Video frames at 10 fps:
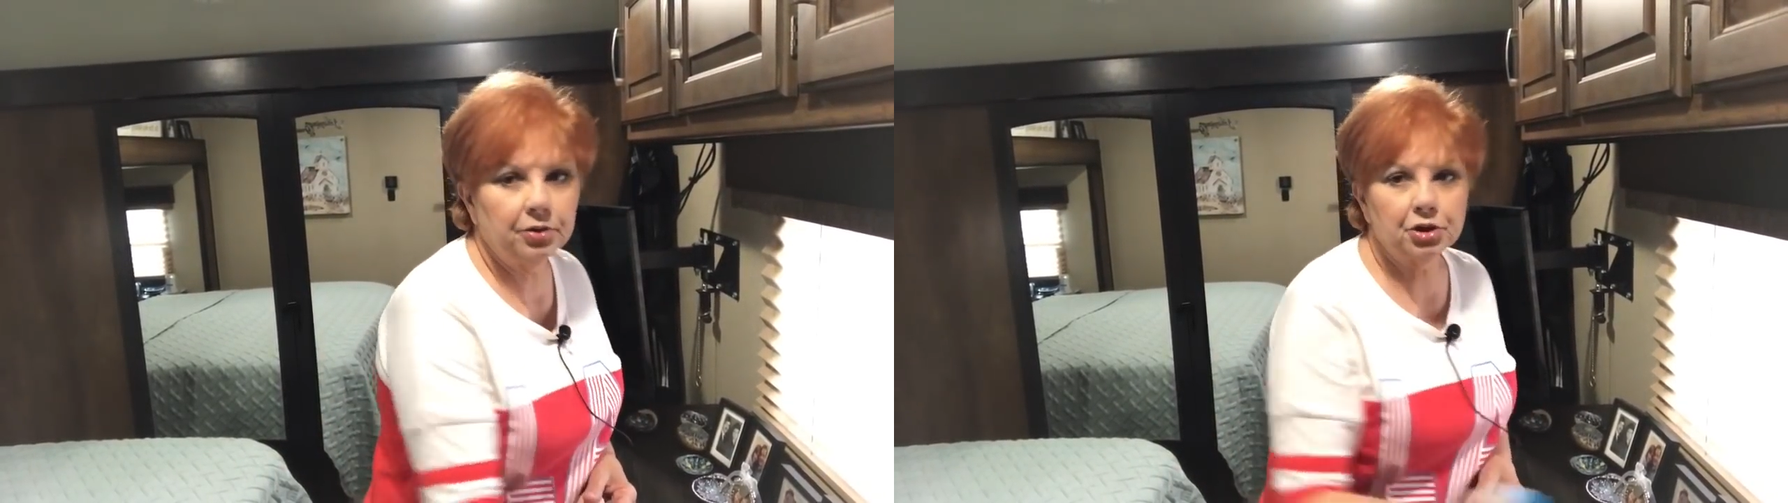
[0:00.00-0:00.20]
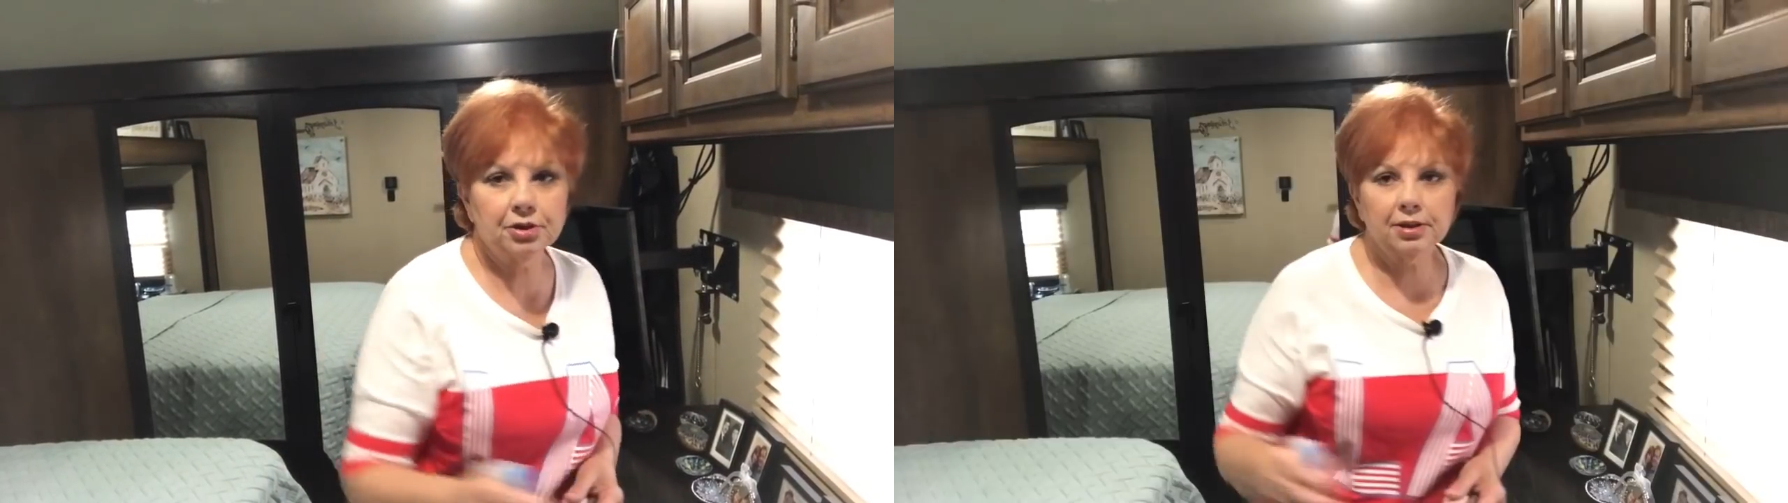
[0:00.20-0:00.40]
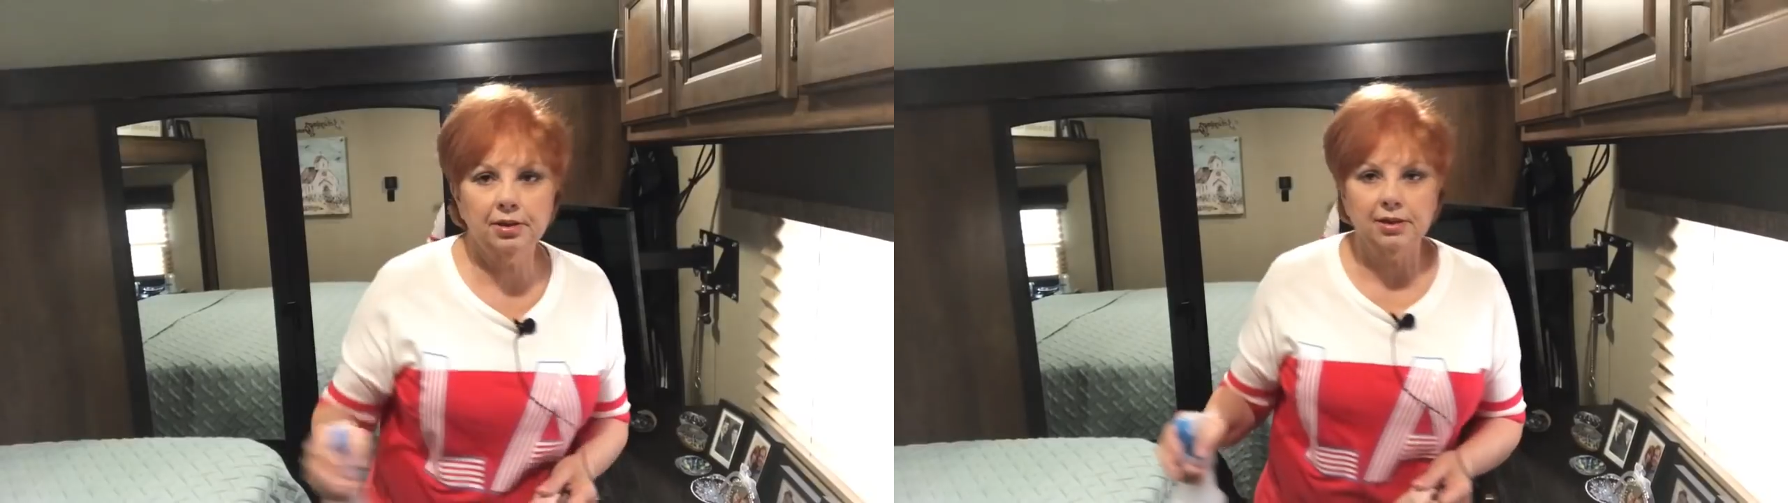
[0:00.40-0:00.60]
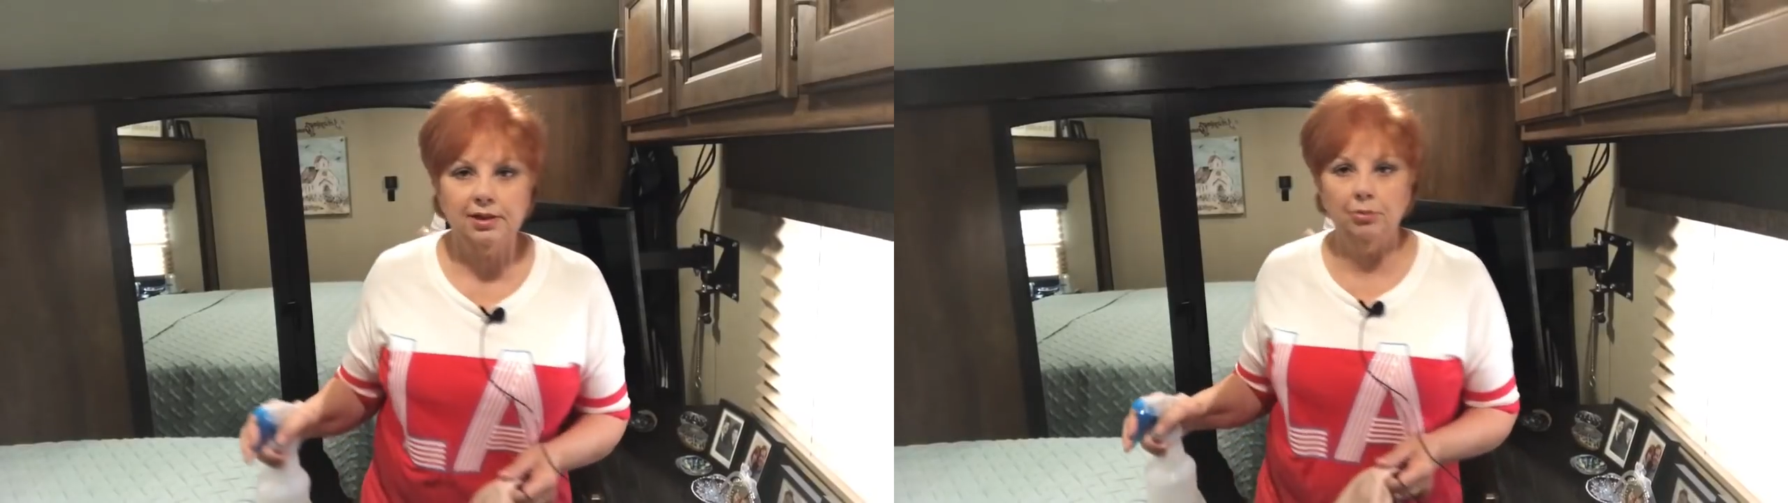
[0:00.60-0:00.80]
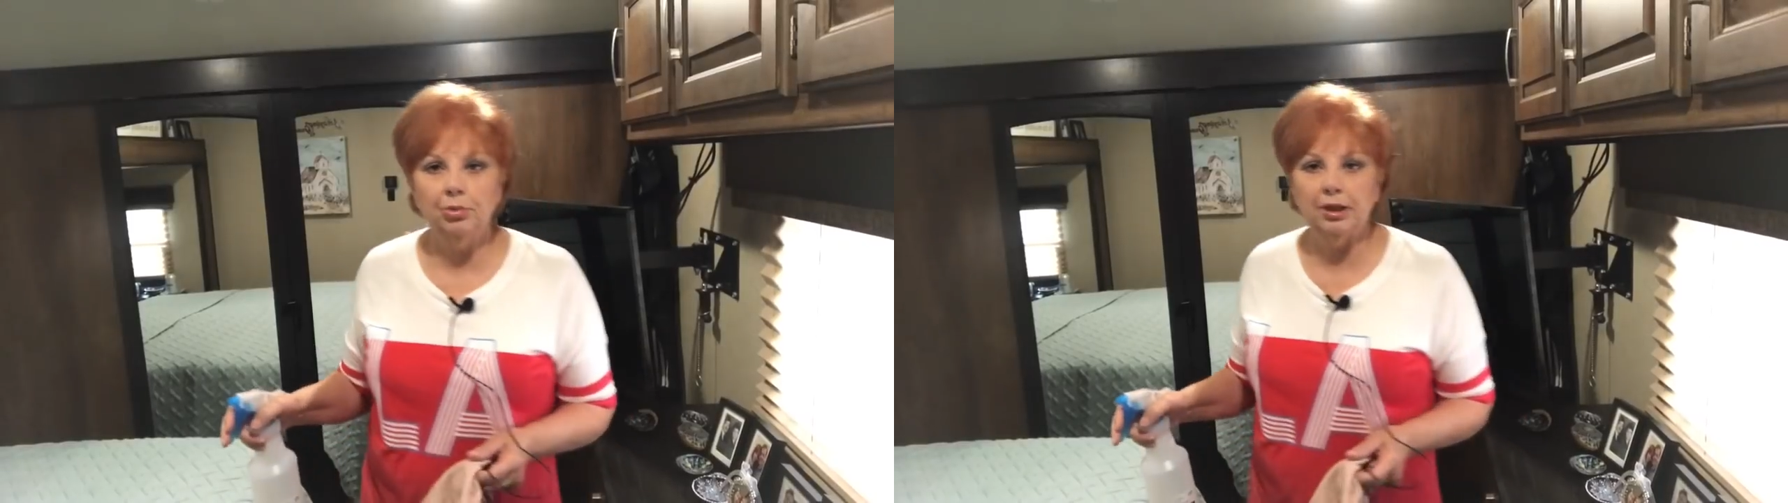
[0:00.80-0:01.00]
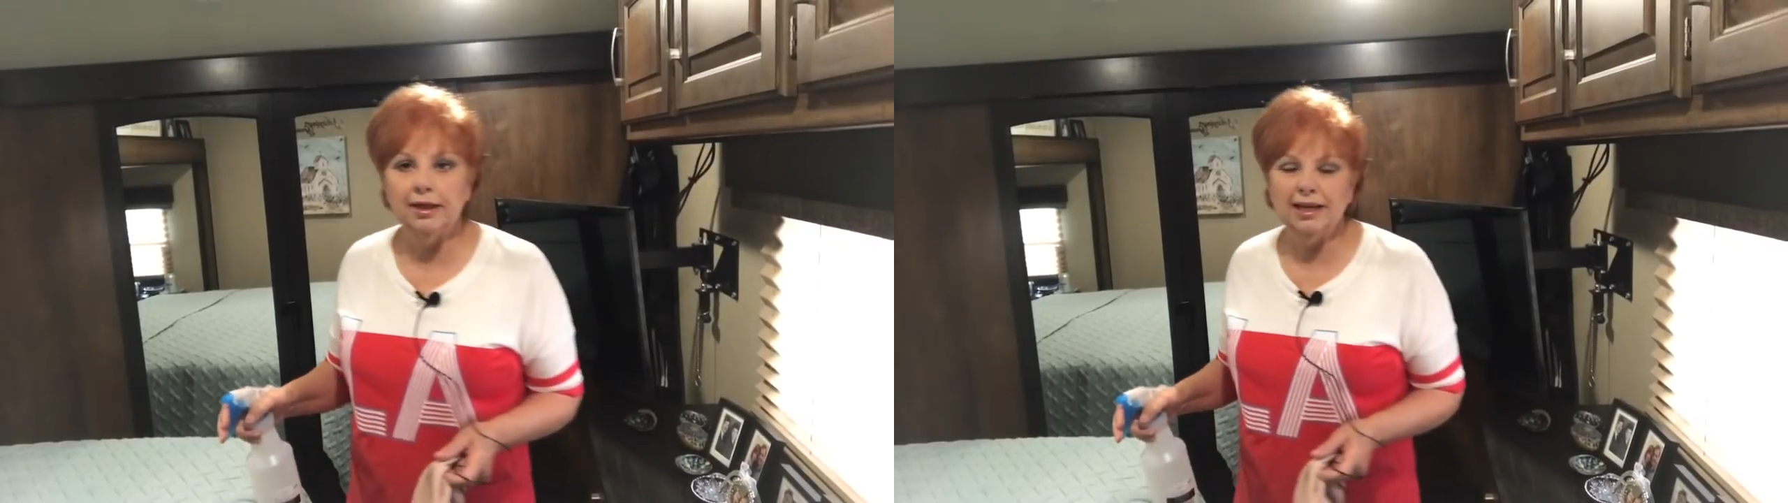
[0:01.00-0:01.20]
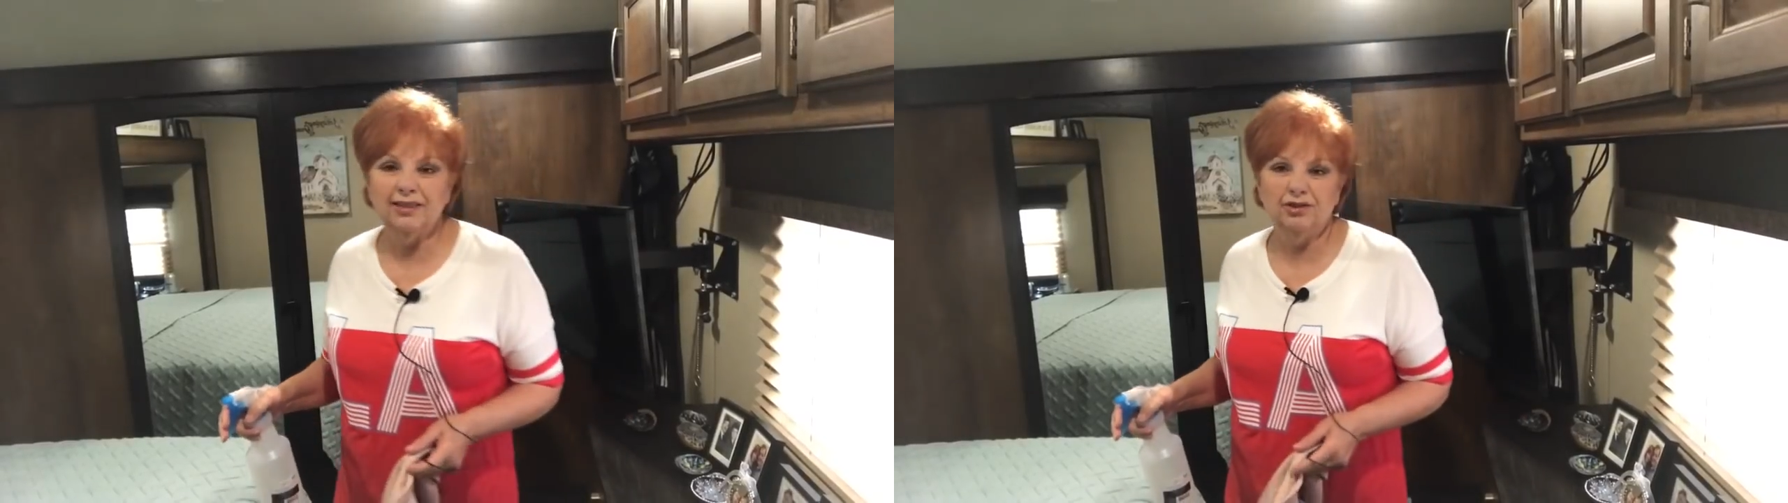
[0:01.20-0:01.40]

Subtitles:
just simply,